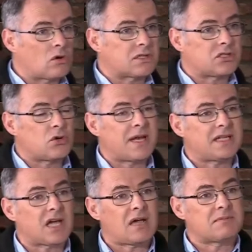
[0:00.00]
the doors.
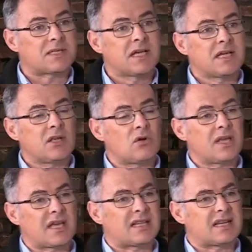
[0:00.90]
Too many times,
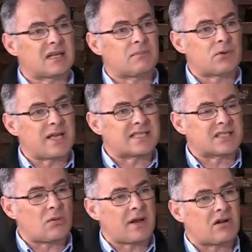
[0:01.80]
you know, you get little
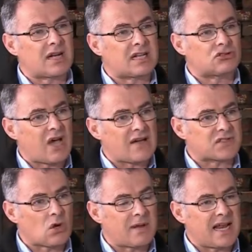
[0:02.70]
breezes coming in or little
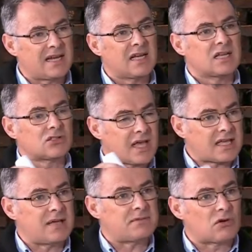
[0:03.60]
drafts coming in.
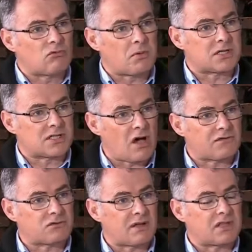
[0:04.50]
So that keeps your rubber
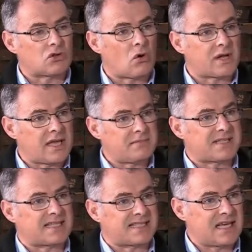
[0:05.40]
soft around the door and
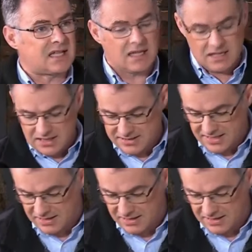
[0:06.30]
keeps that seal